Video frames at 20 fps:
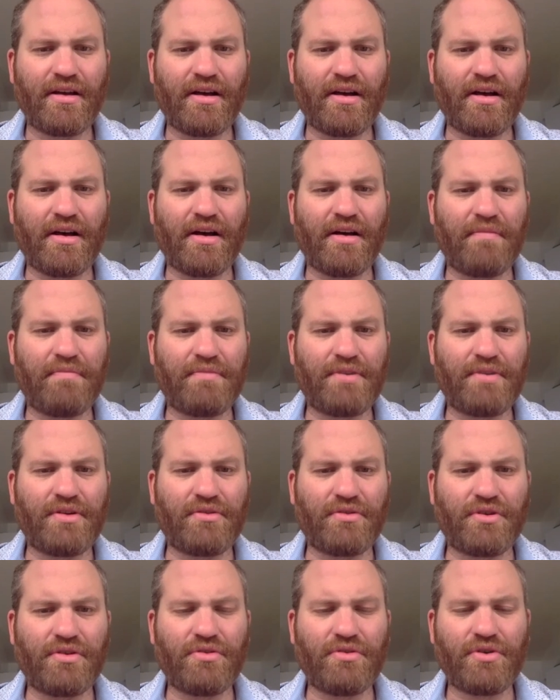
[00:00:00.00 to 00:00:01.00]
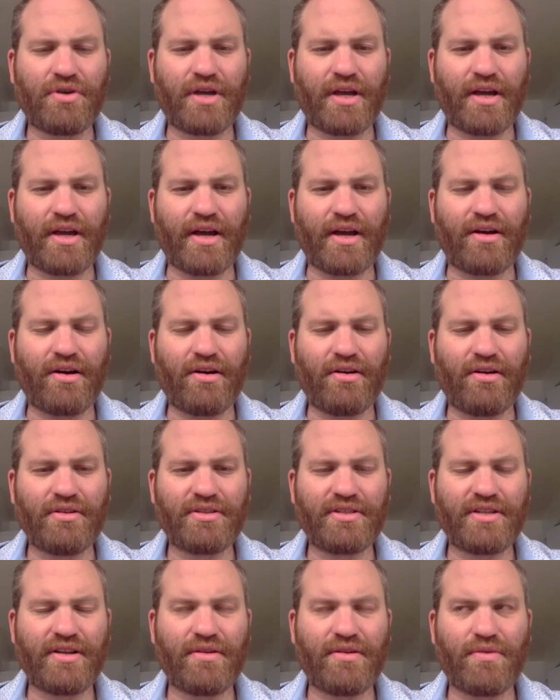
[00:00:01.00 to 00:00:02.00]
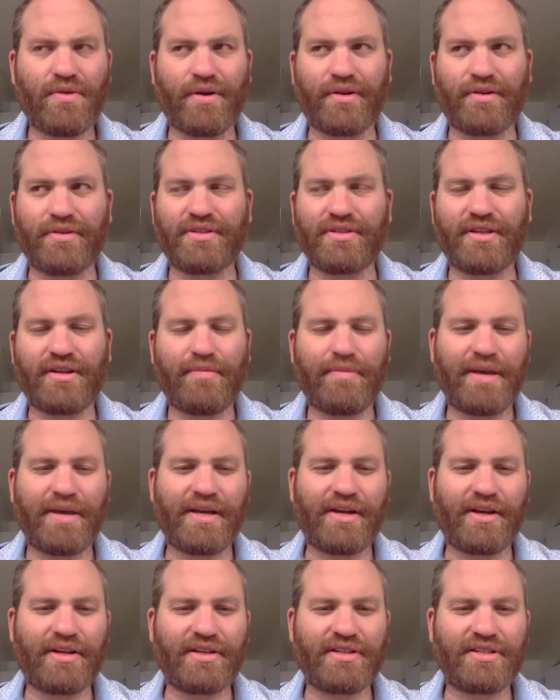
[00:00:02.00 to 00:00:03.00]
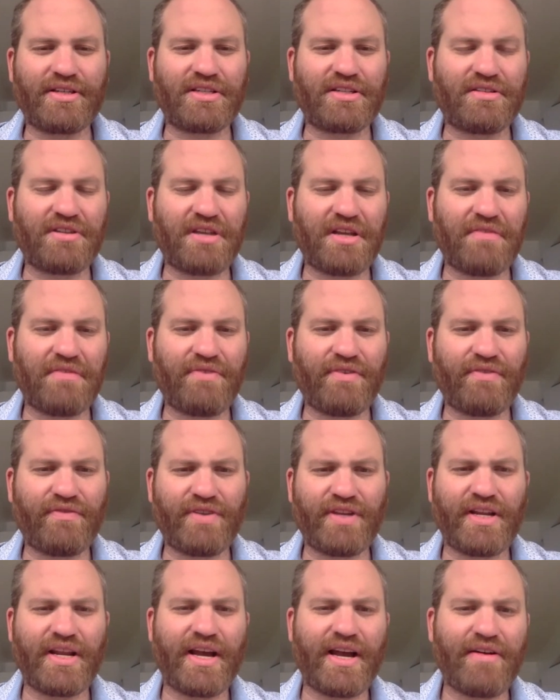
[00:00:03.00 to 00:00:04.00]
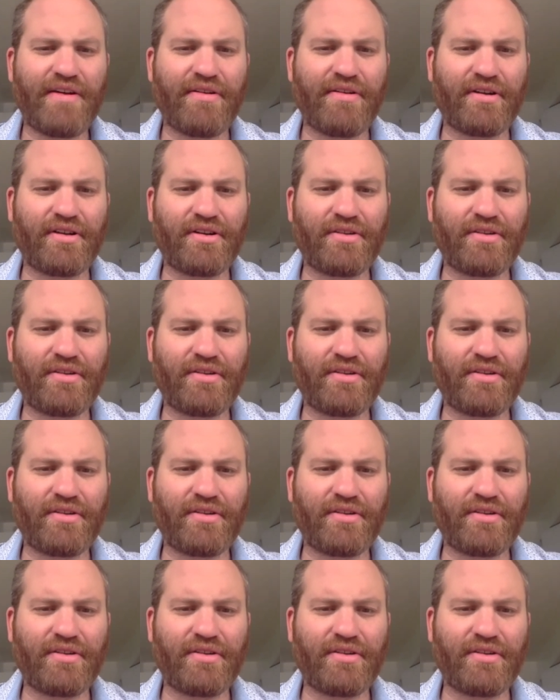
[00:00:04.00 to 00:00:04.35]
Um, you know, you're looking at call center workers that are making 16, 15 an hour.